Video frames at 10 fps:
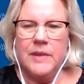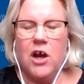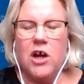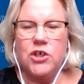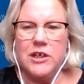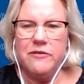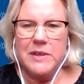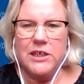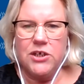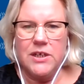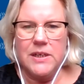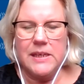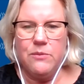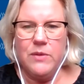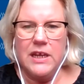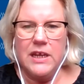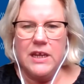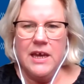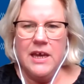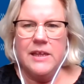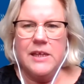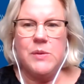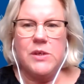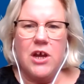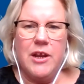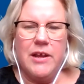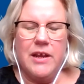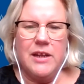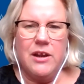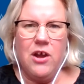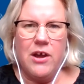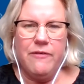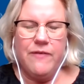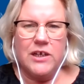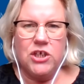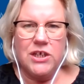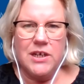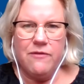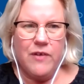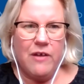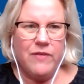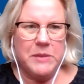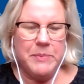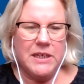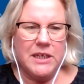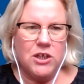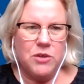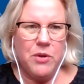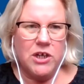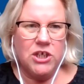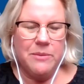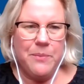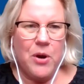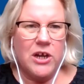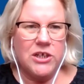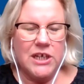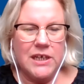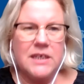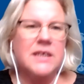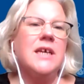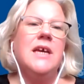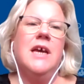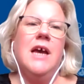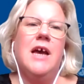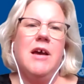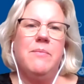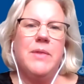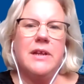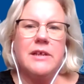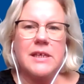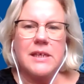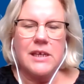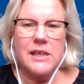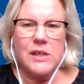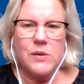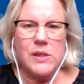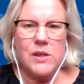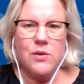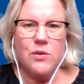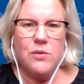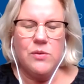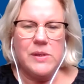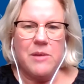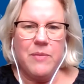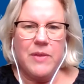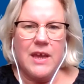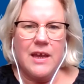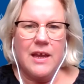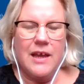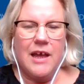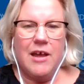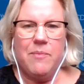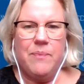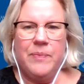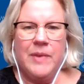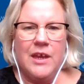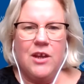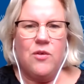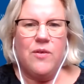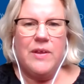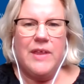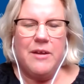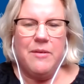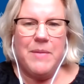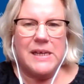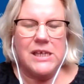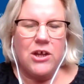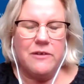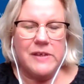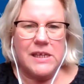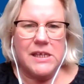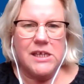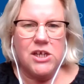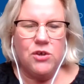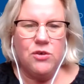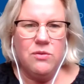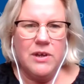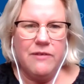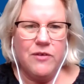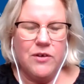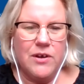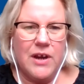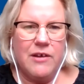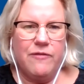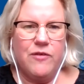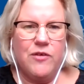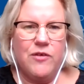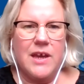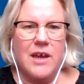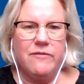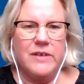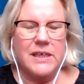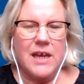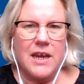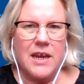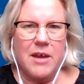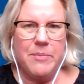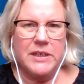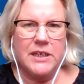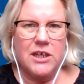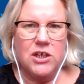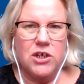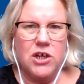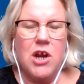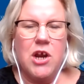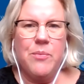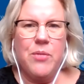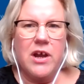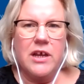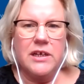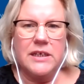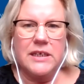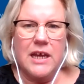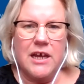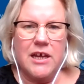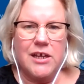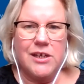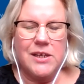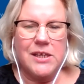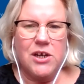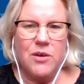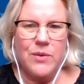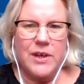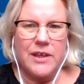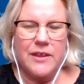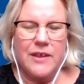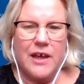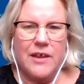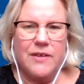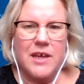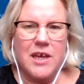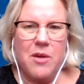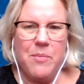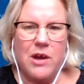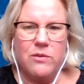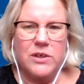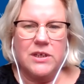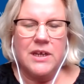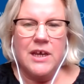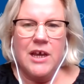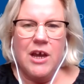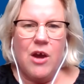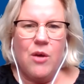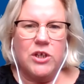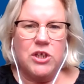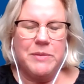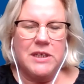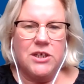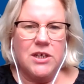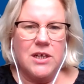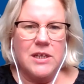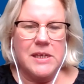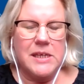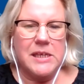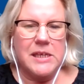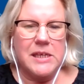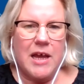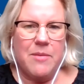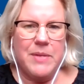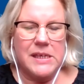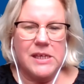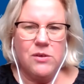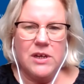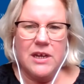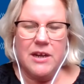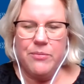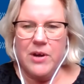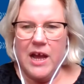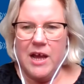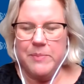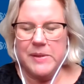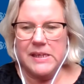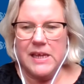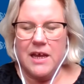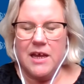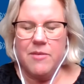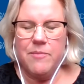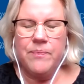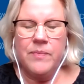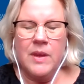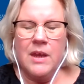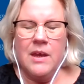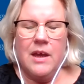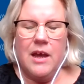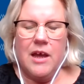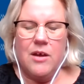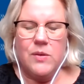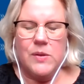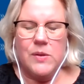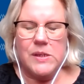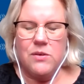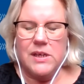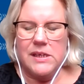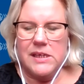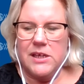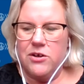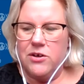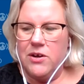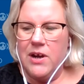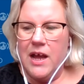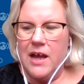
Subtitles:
alternative materials. And really, this was not a function of this particular project. but it's also something that makes a lot of sense to do if you're thinking of designing a particular product. To start with, thinking about which material is best suited, and perhaps also consider